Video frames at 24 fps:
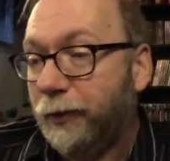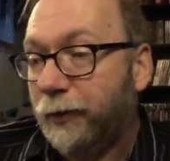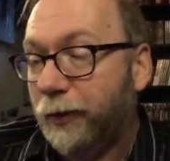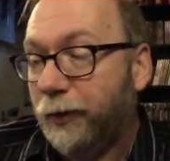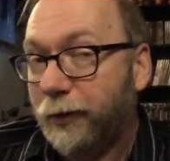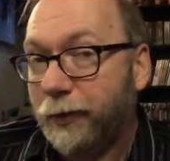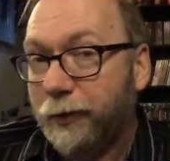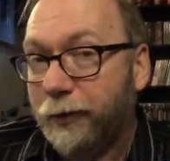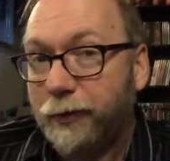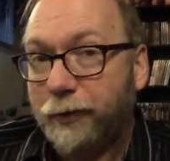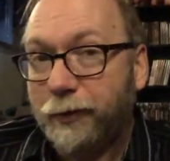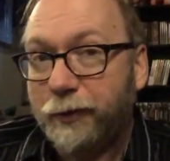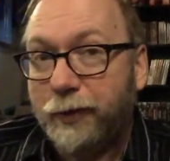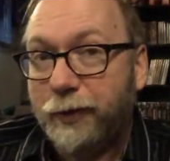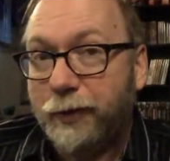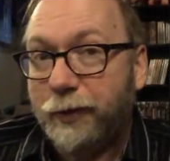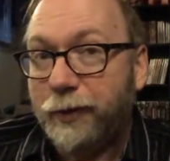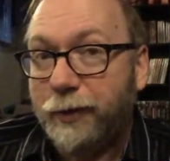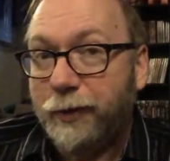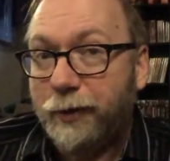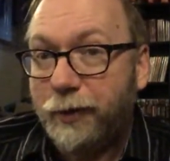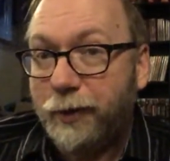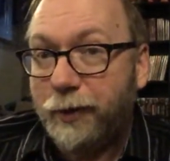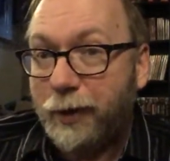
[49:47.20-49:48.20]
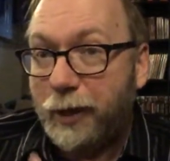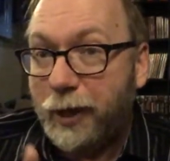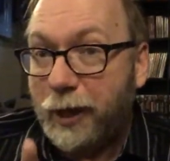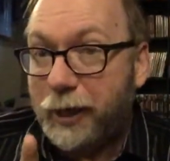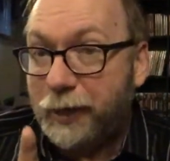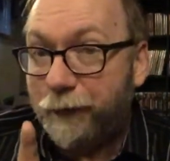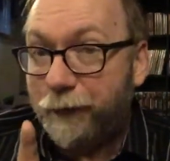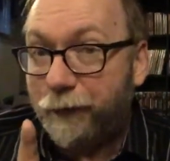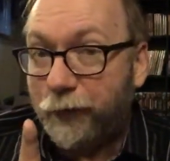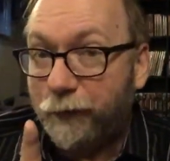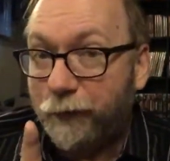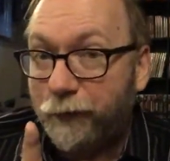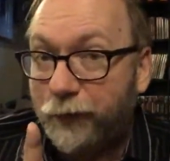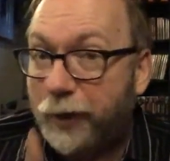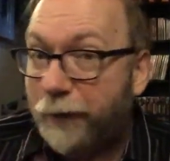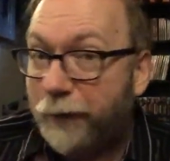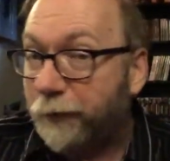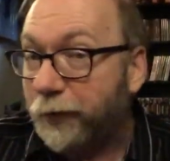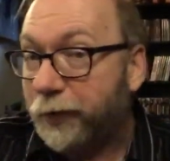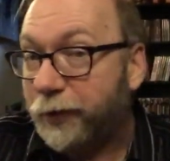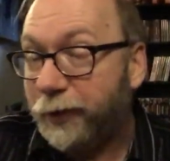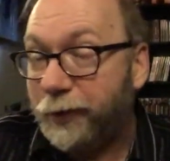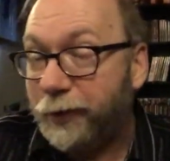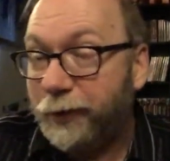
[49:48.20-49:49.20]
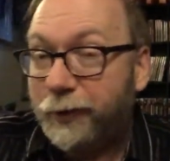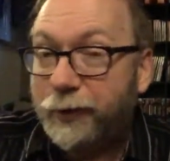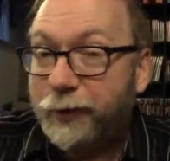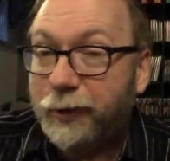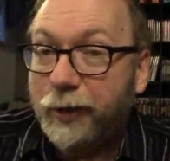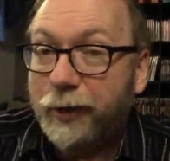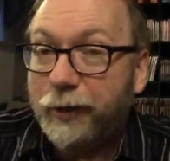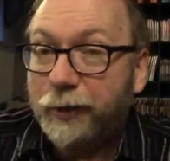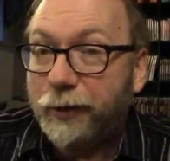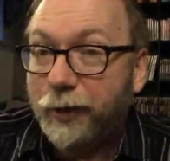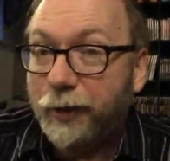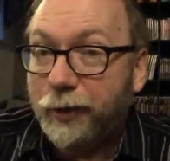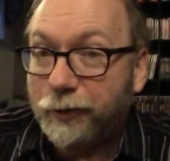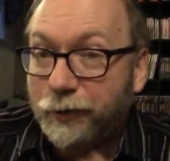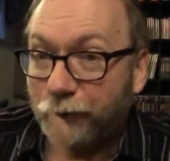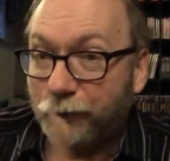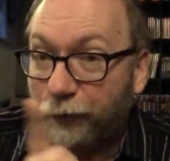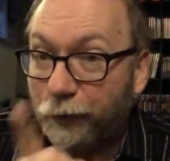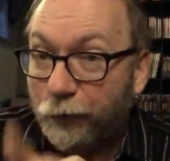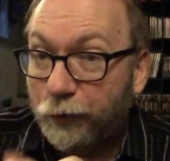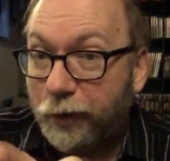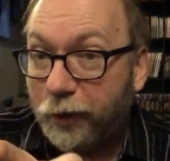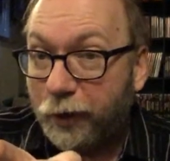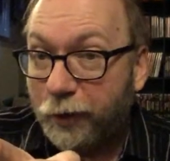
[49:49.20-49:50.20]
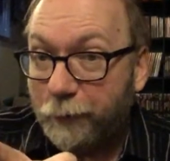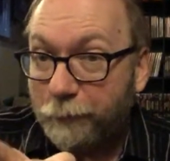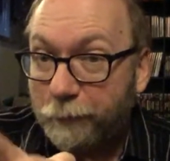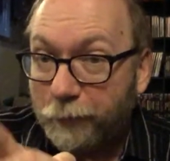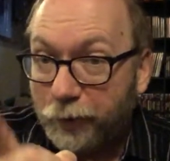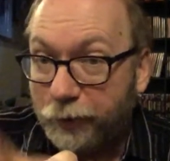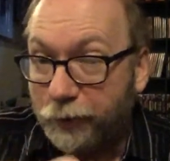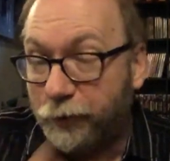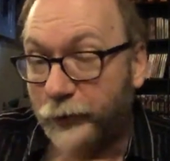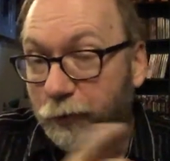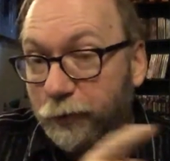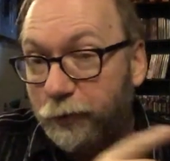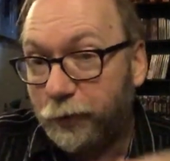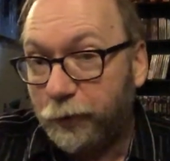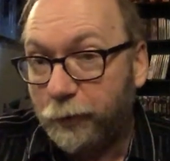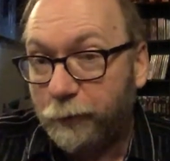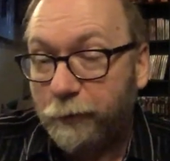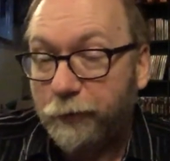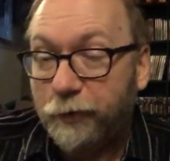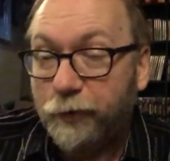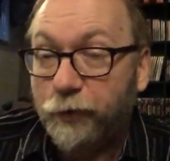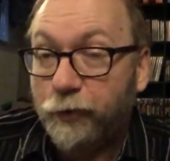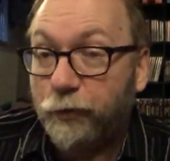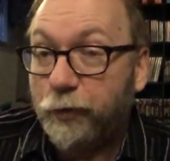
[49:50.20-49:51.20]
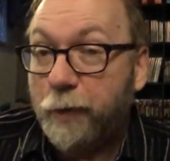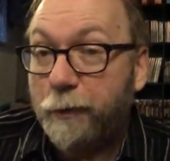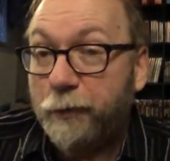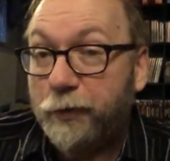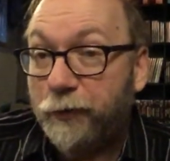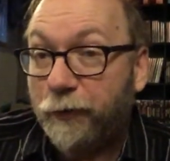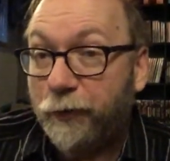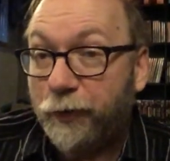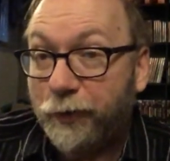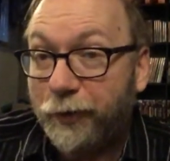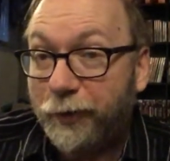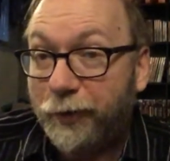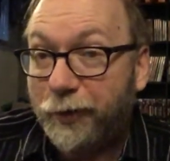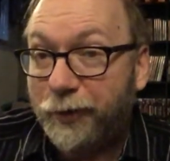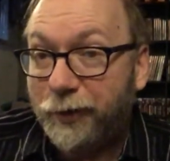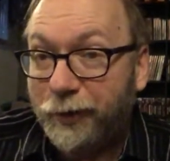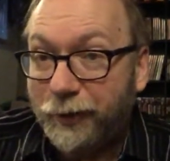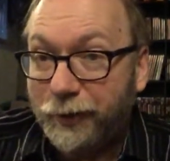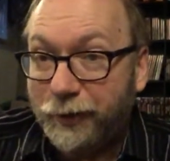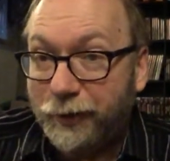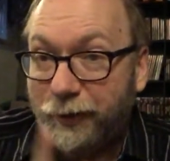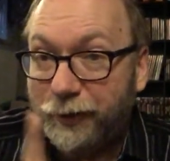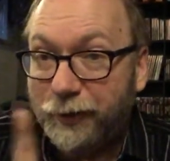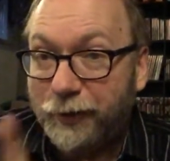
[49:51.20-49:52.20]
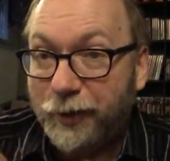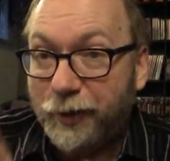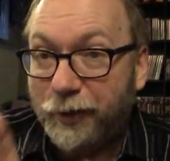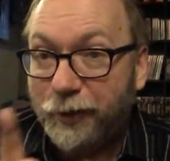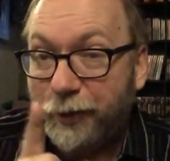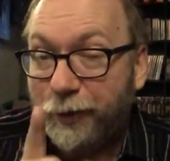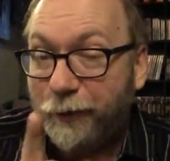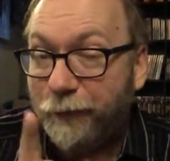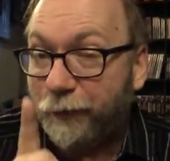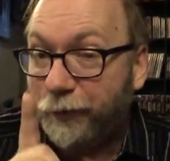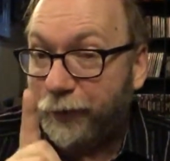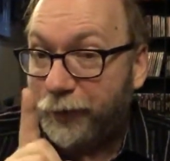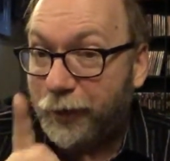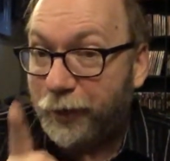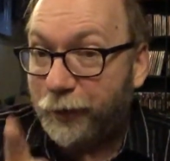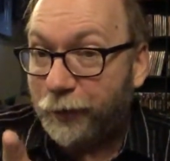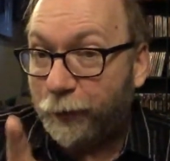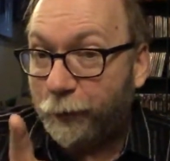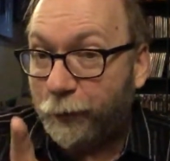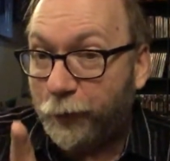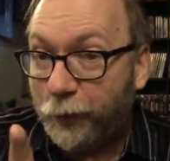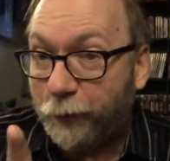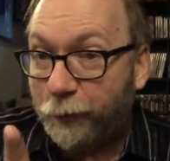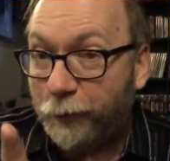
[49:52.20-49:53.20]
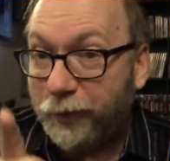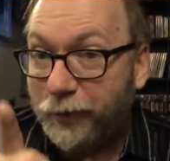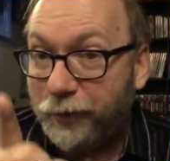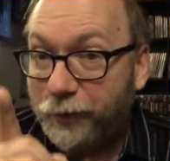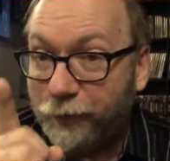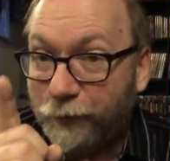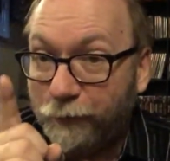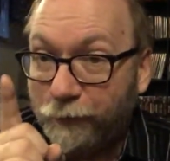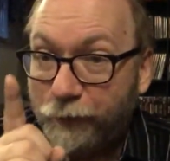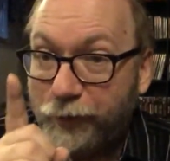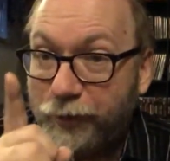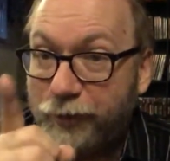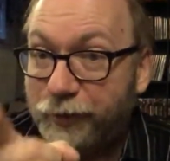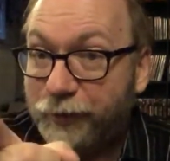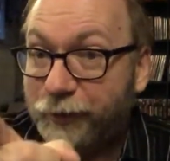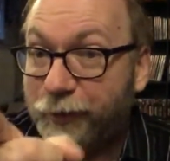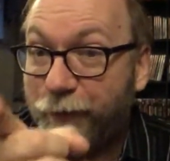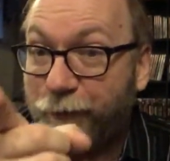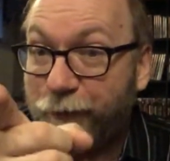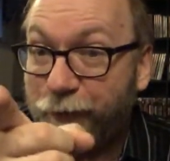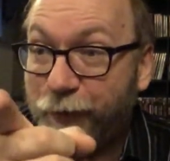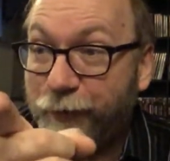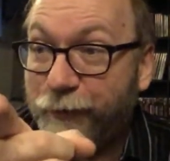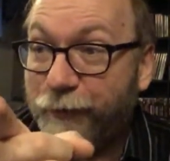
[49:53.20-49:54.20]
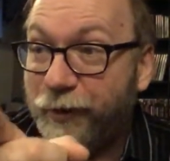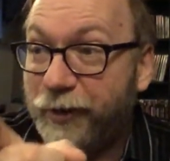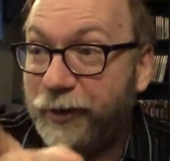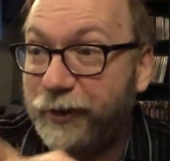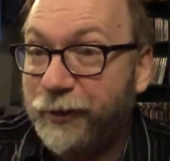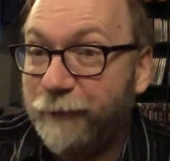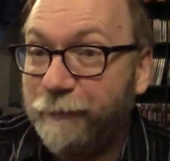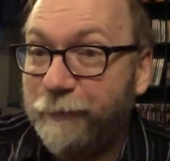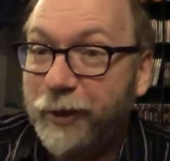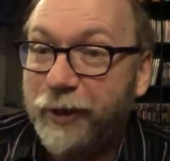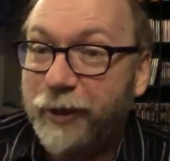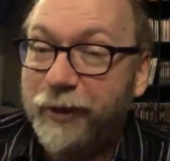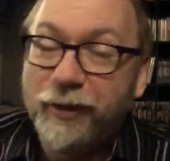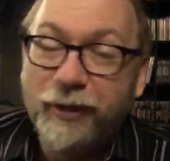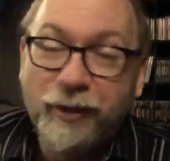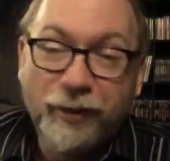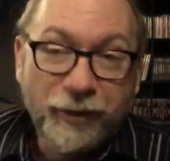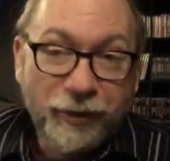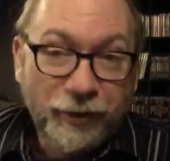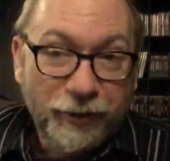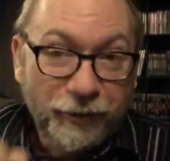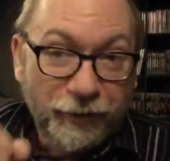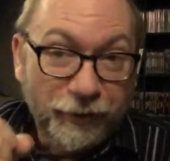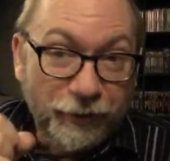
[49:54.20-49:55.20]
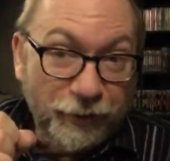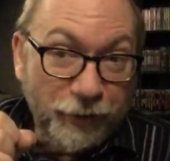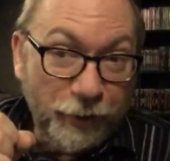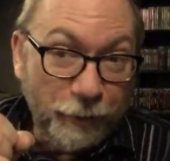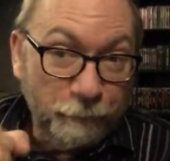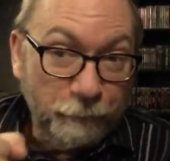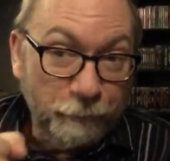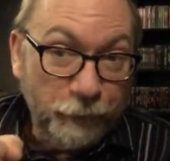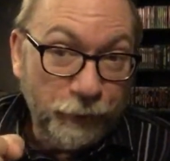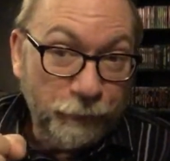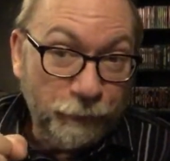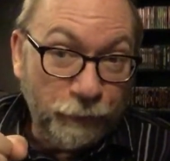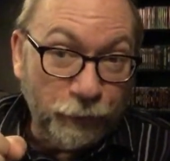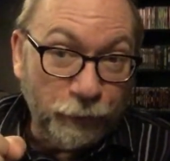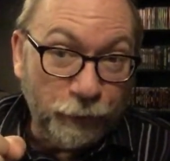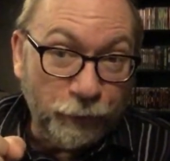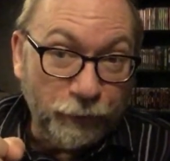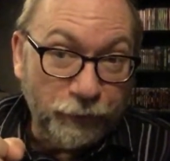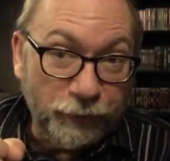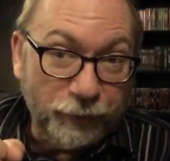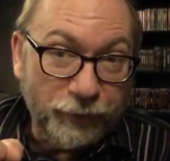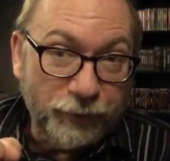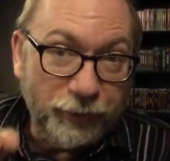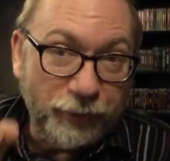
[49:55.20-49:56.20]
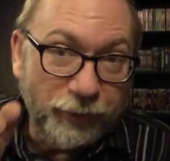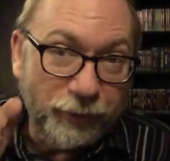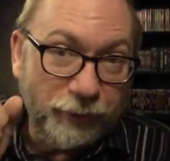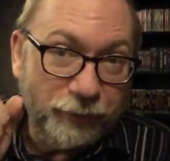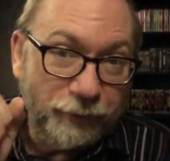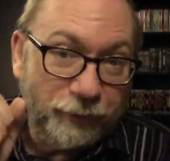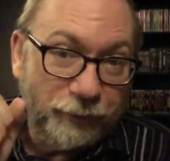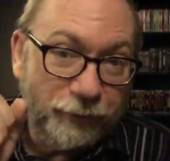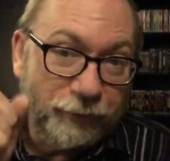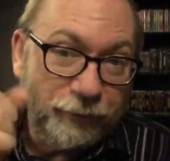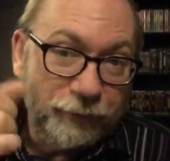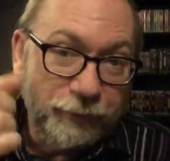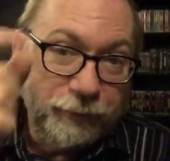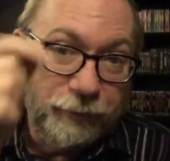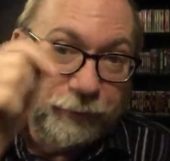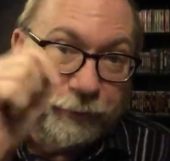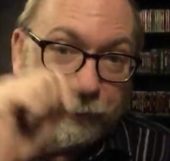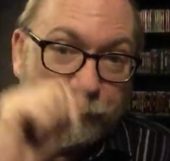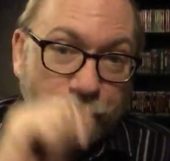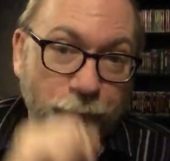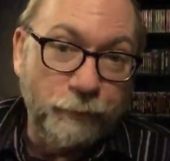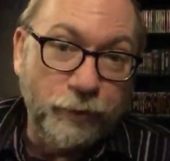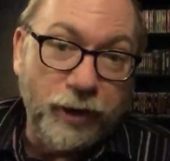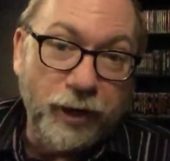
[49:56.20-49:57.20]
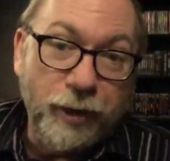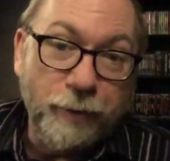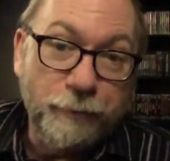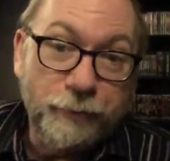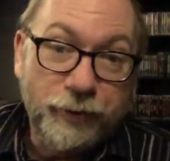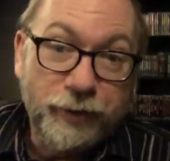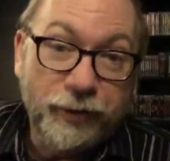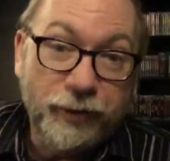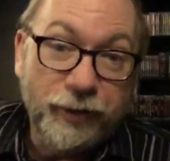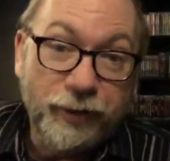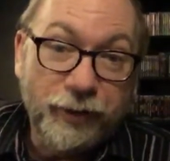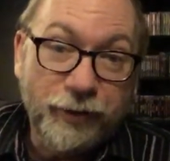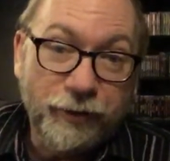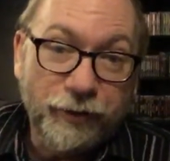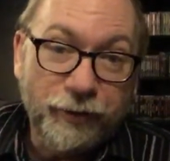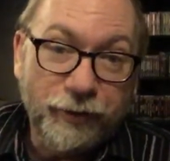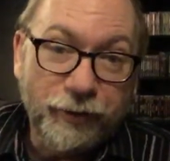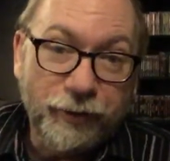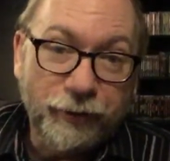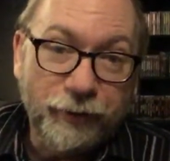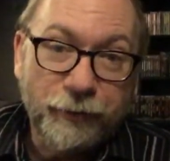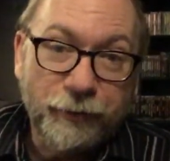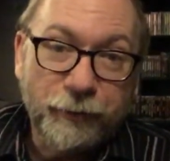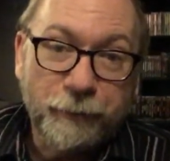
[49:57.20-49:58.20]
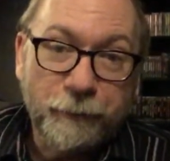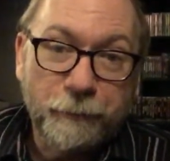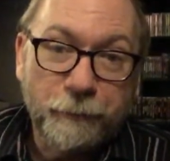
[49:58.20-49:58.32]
Yeah, And if you've never seen Seeing Things, look it up on YouTube. Dreams are for the nightlife, not the wide awake. Visions are for crazy men, not me for goodness sake. But I'm seeing things.